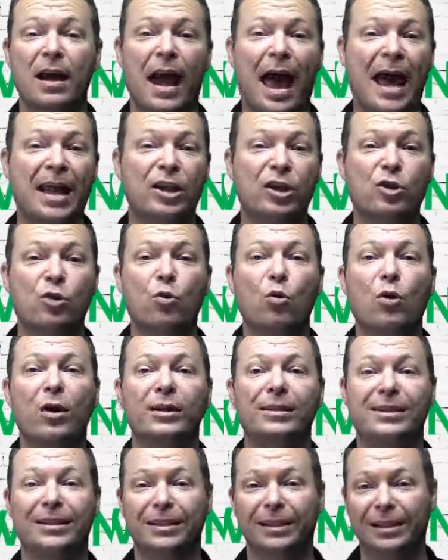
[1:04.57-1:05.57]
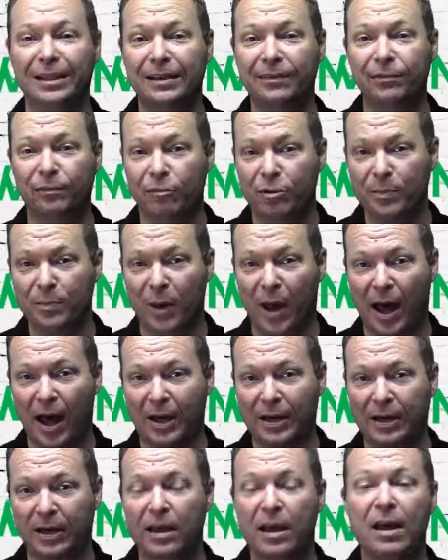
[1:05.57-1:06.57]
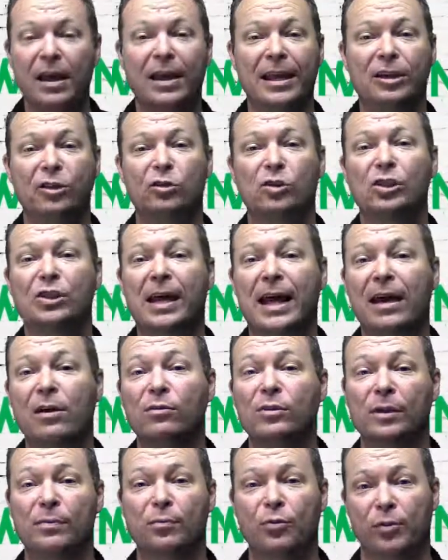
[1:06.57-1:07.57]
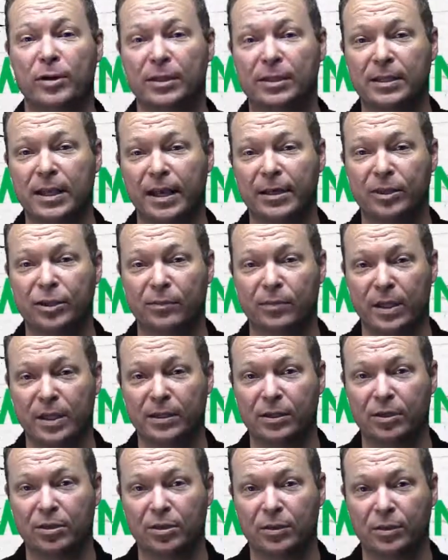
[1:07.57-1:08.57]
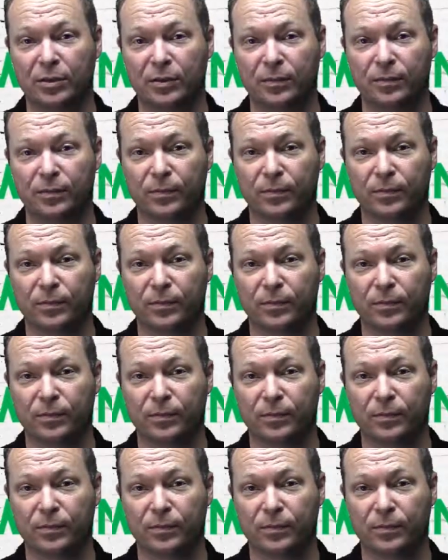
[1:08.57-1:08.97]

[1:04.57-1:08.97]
and your delivery partner in your sales and presentation messages.